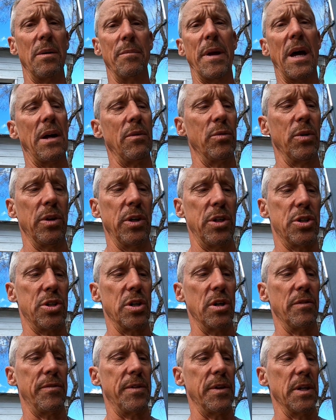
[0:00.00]
I'm not really
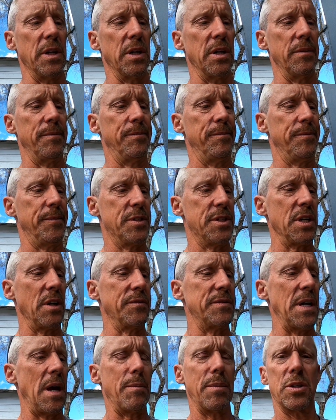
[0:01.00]
sure if the
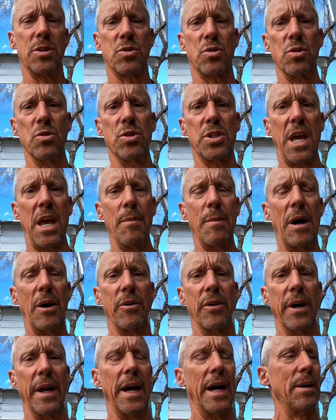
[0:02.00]
self-tapping screws came
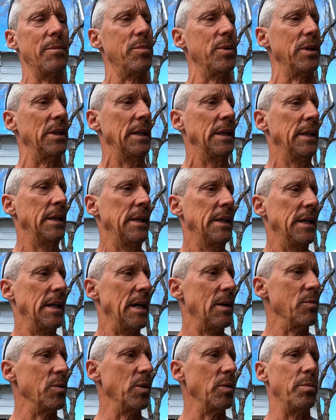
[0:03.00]
out or not, but
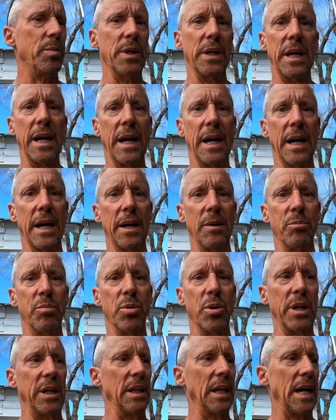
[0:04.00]
I'm real big on
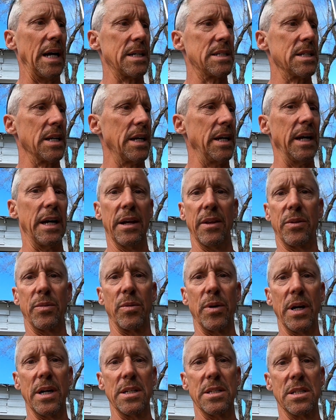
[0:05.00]
putting Loctite on
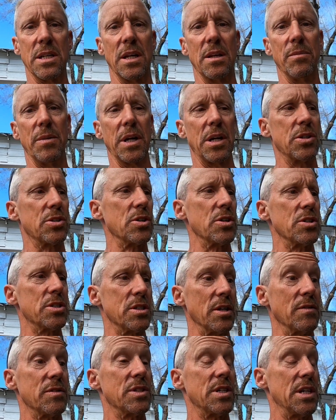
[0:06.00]
threads and making sure
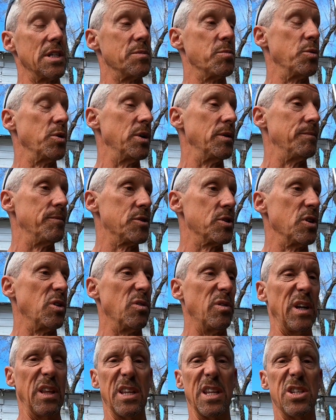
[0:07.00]
stuff stays put.
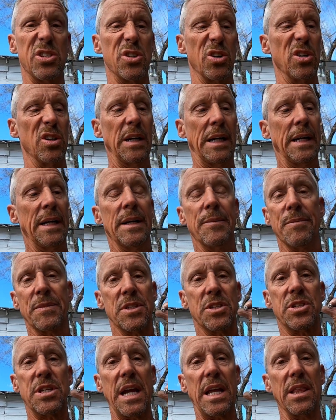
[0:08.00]
So, and these are
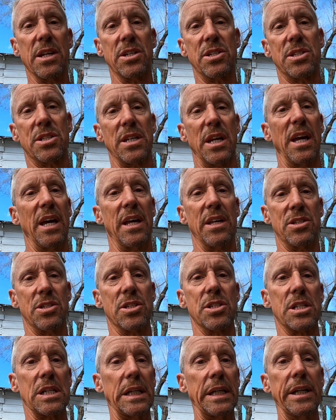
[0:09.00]
stainless and it's
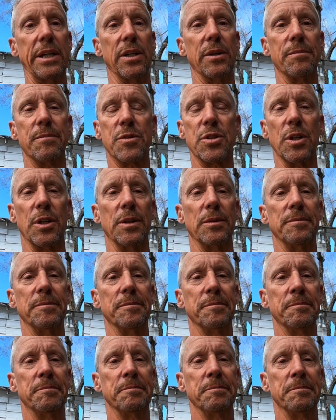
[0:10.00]
just cleaner. So
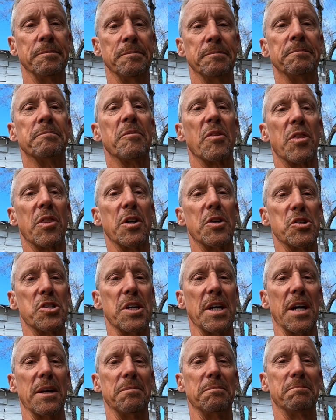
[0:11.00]
there's
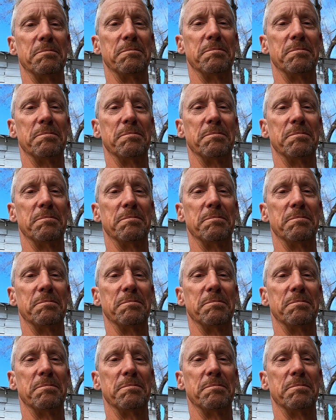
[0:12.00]
that.